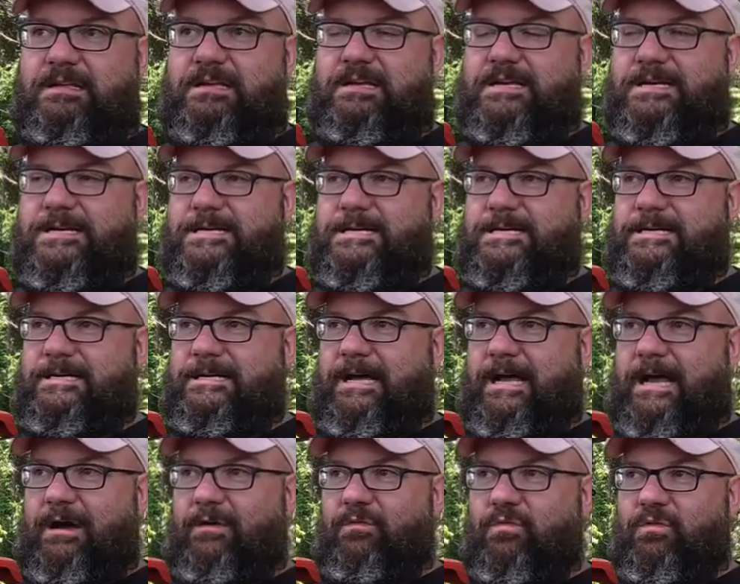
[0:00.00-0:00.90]
Uh,
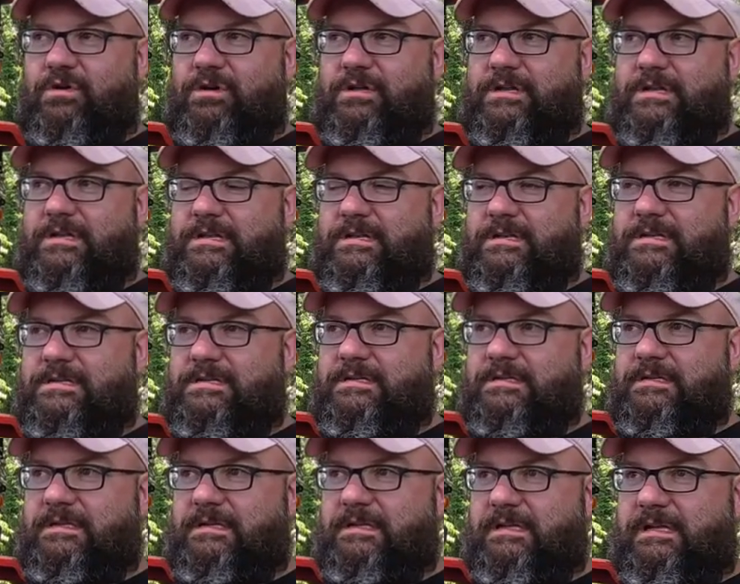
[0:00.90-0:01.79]
I wouldn't
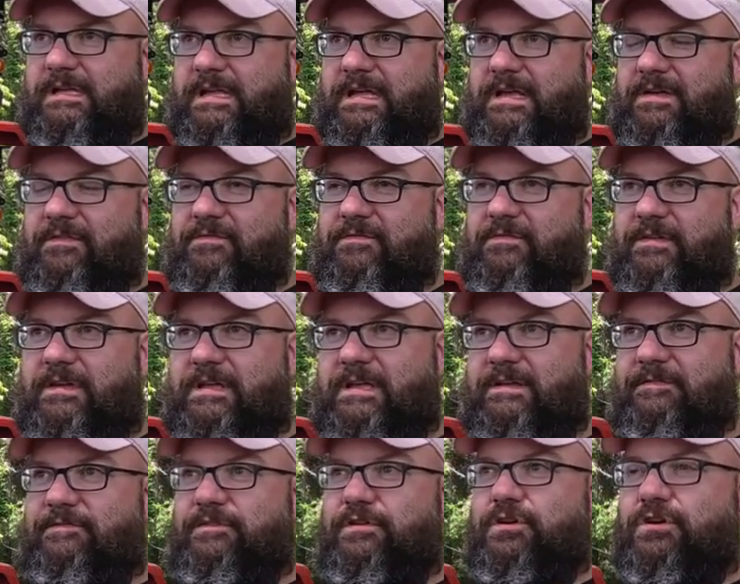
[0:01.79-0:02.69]
if
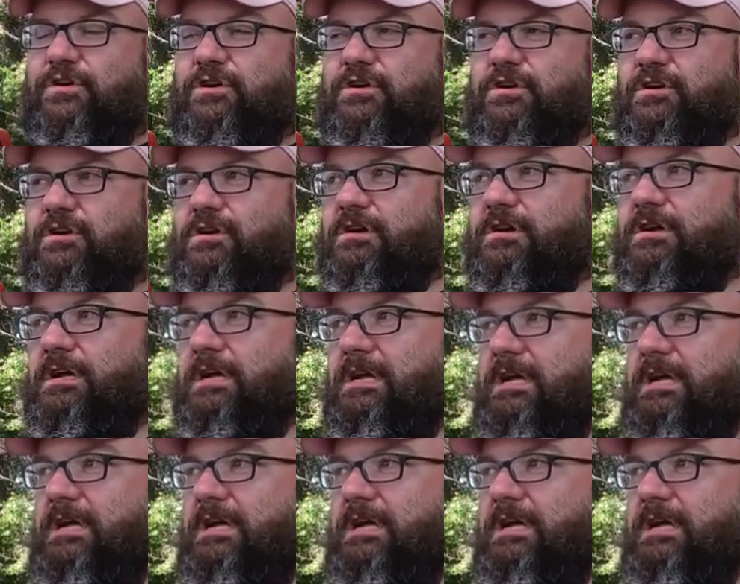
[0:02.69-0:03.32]
if you're